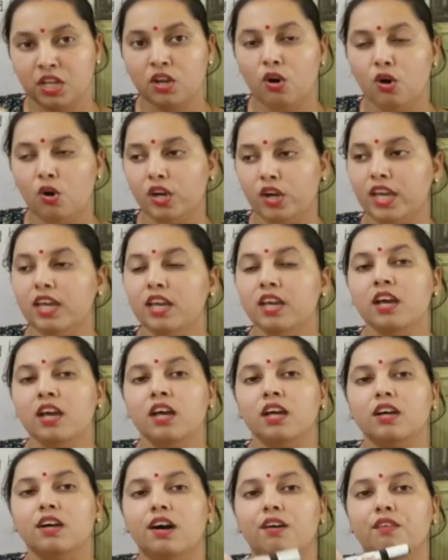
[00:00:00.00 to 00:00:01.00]
Okay,
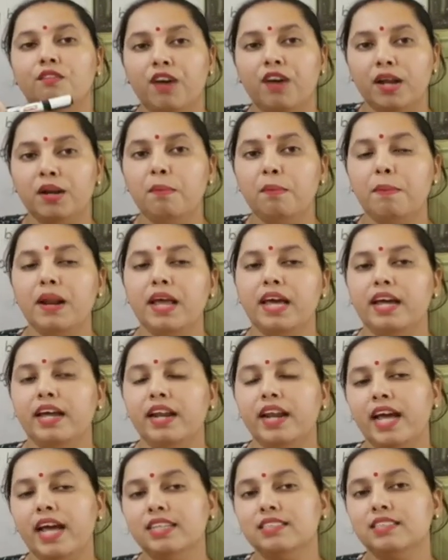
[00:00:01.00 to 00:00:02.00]
one player
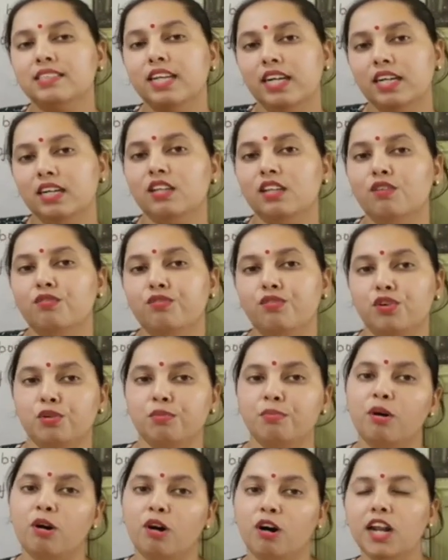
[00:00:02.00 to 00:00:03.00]
has kicked the
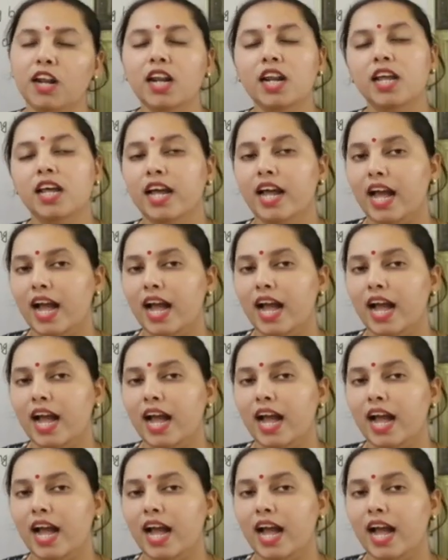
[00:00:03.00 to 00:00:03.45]
football